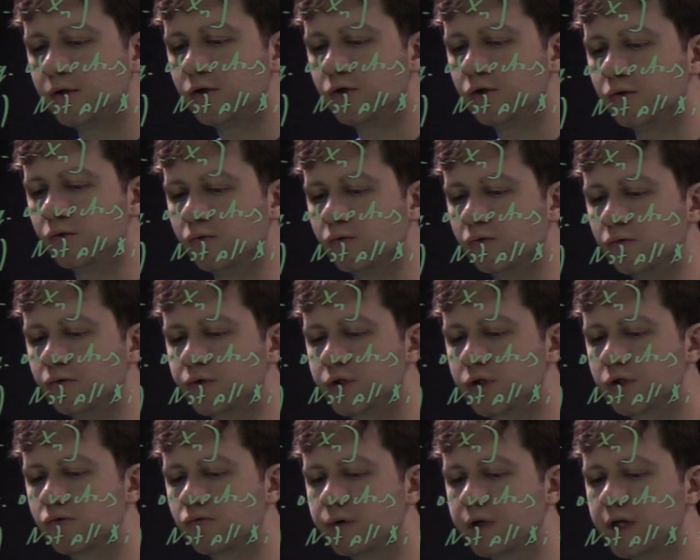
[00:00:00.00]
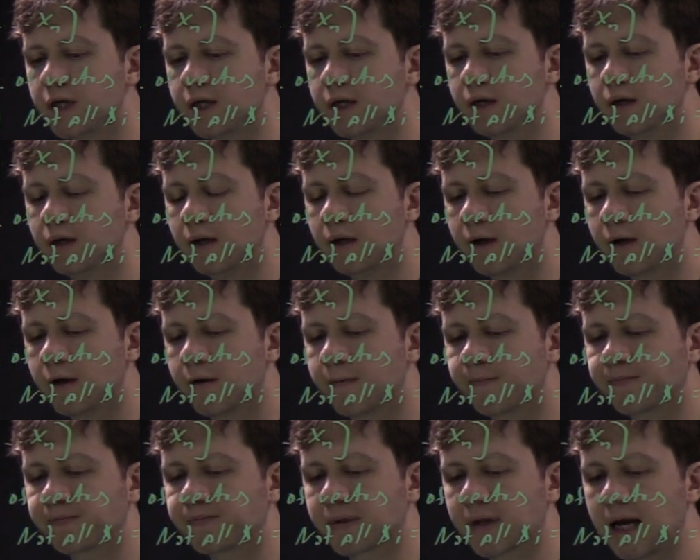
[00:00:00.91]
2, 3,
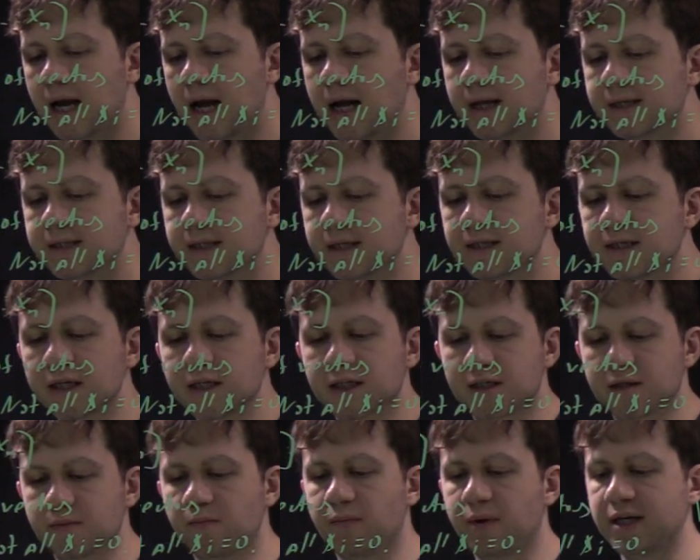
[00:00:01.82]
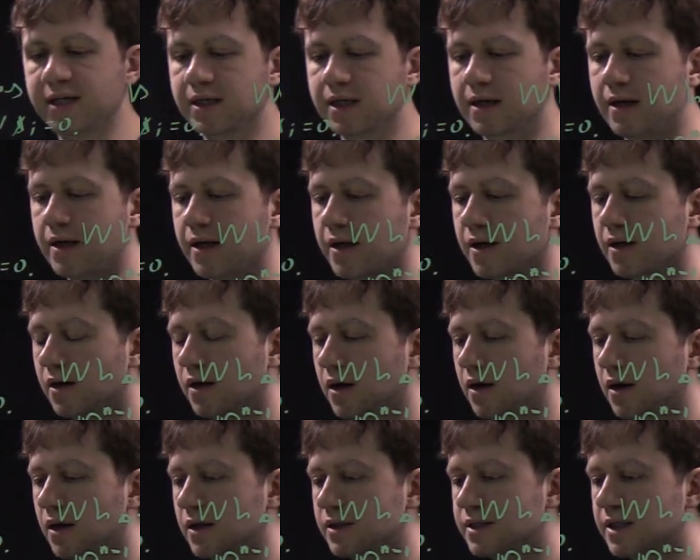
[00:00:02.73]
and this is basically,
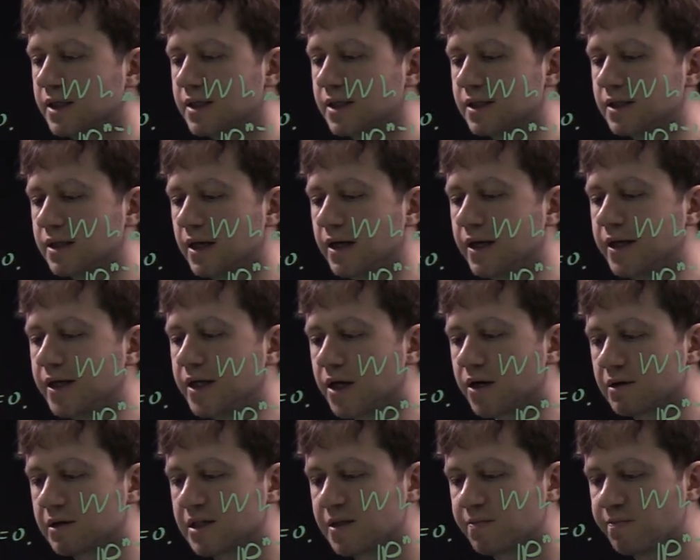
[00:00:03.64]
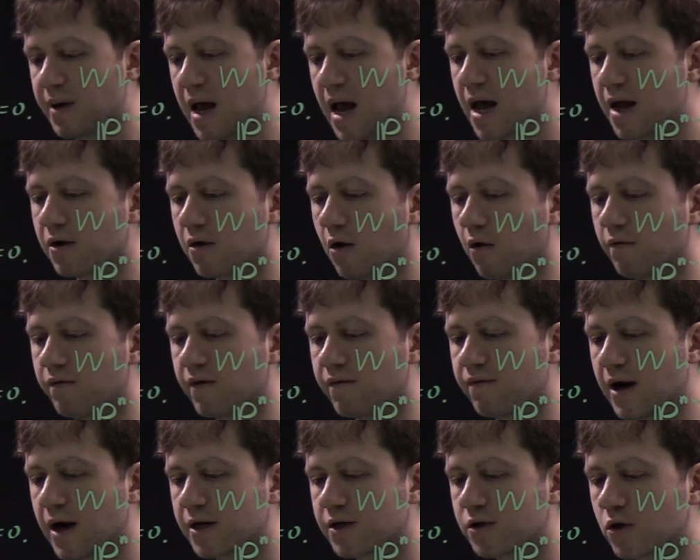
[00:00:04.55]
this is a linear span of a
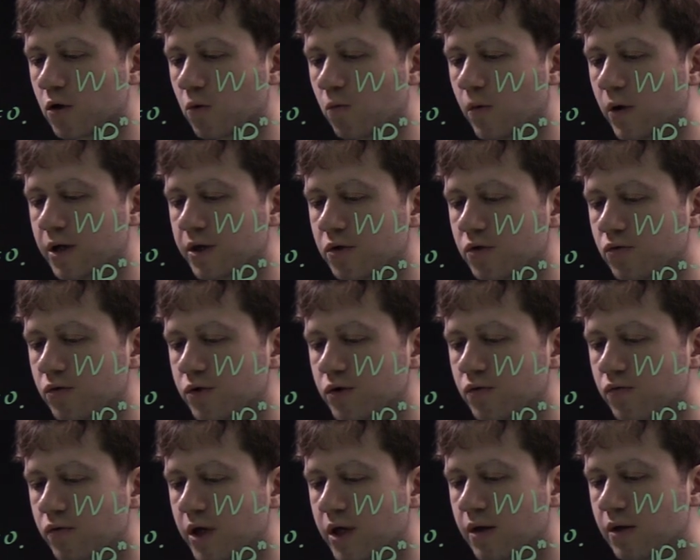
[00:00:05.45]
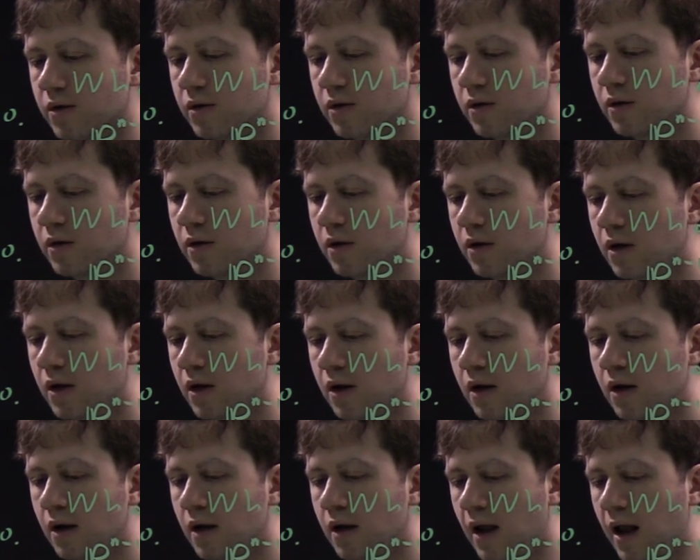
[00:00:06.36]
vector 1, 2, 3.
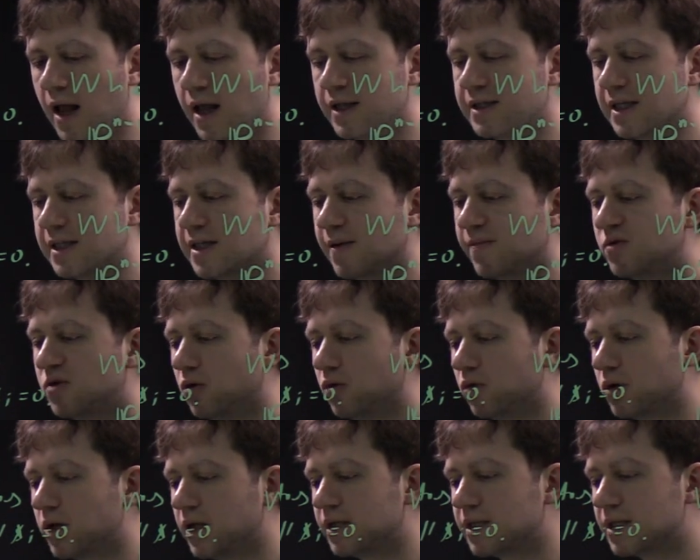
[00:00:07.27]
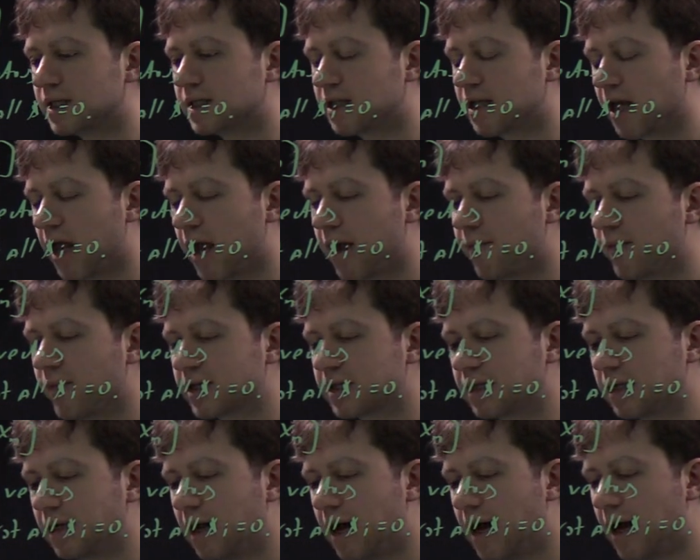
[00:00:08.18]
And that's absolutely the same as
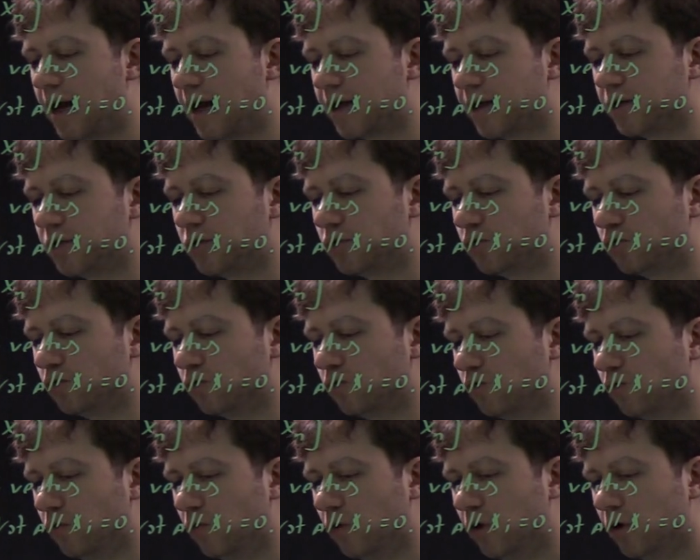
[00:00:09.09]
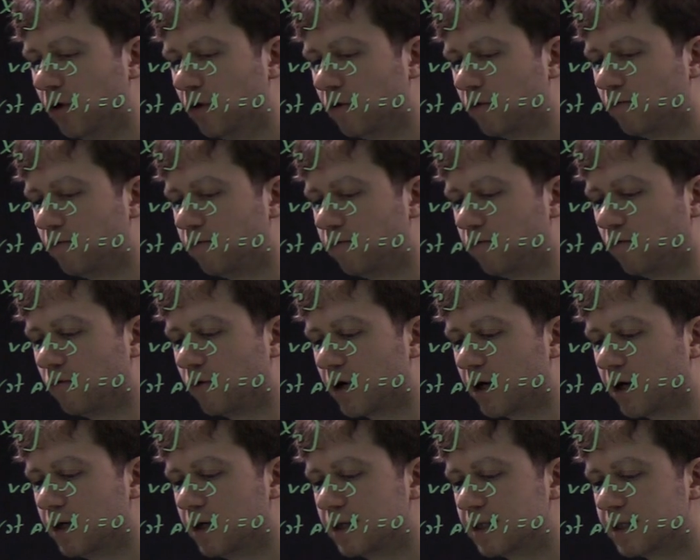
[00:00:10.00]
line 2,
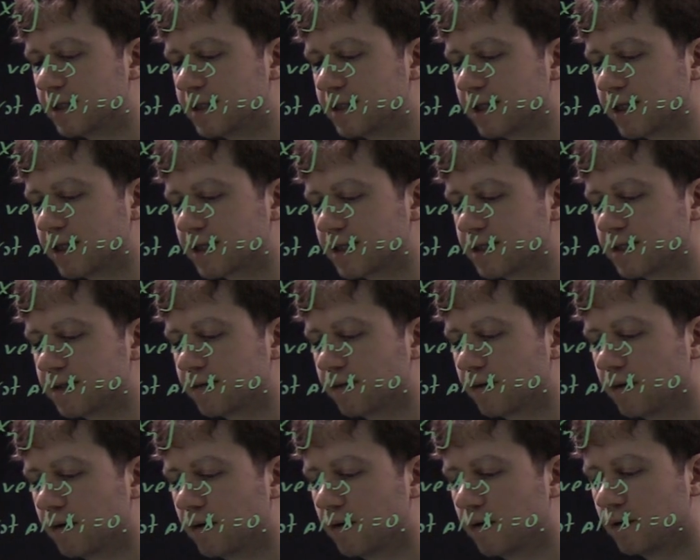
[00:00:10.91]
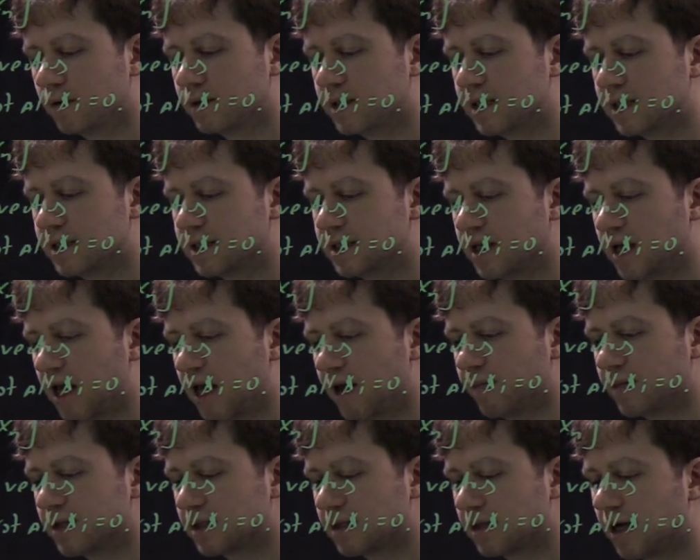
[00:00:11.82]
4, 6. The
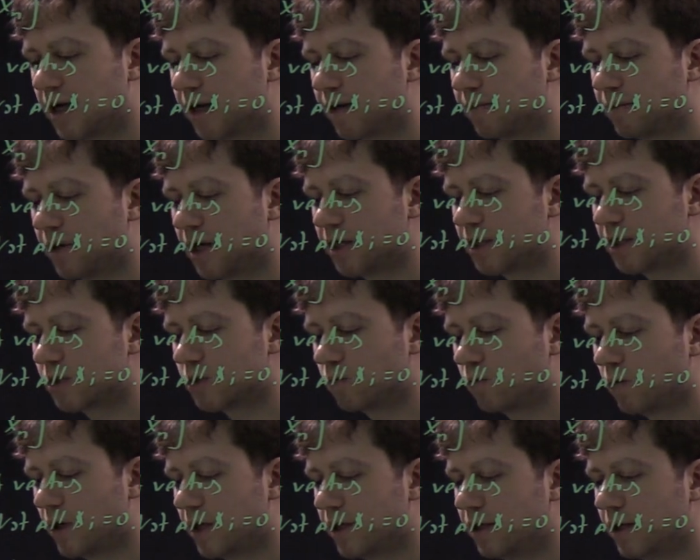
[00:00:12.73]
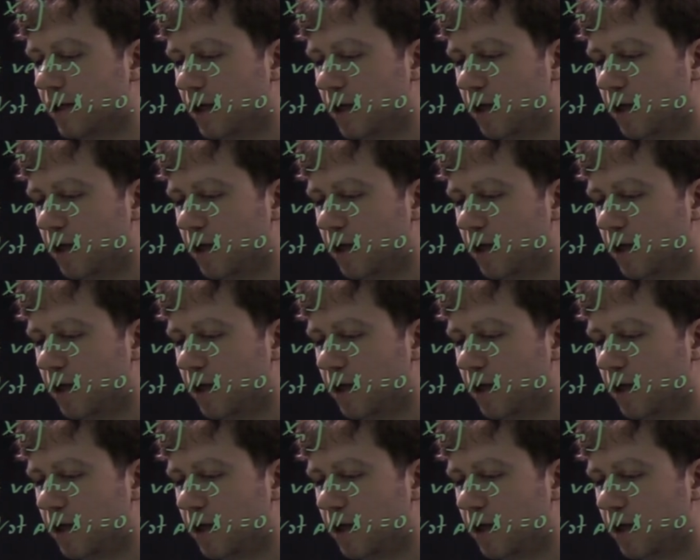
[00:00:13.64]
same as line -1,